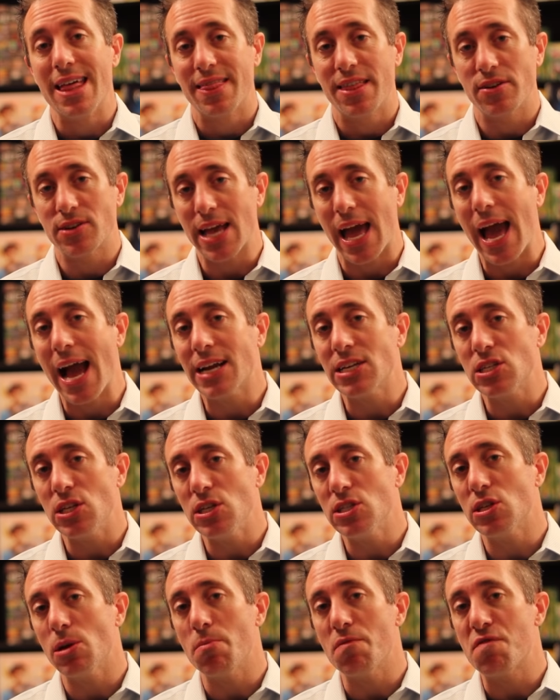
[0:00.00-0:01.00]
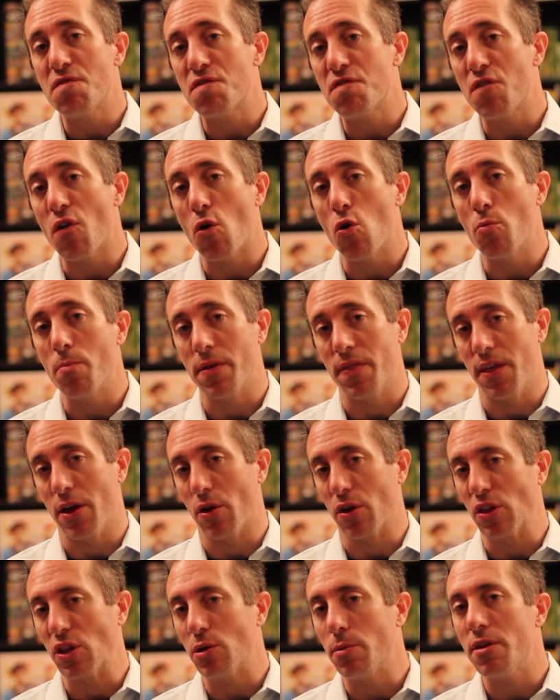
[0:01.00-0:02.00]
there's actually some foam in
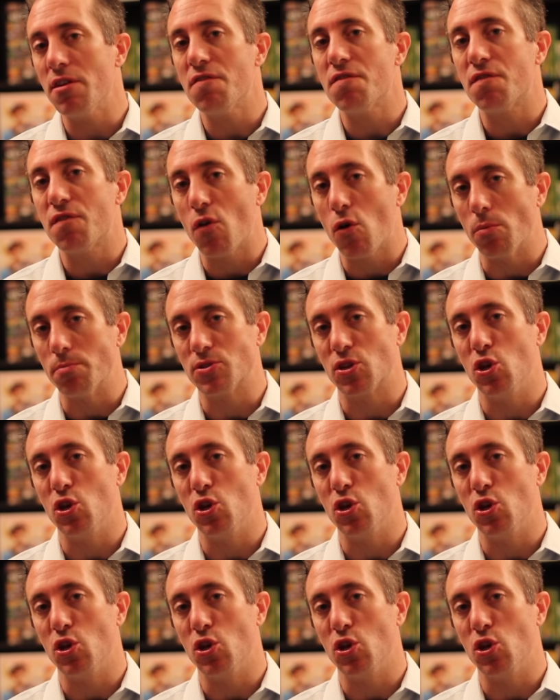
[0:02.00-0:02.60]
there, a little bit of foam.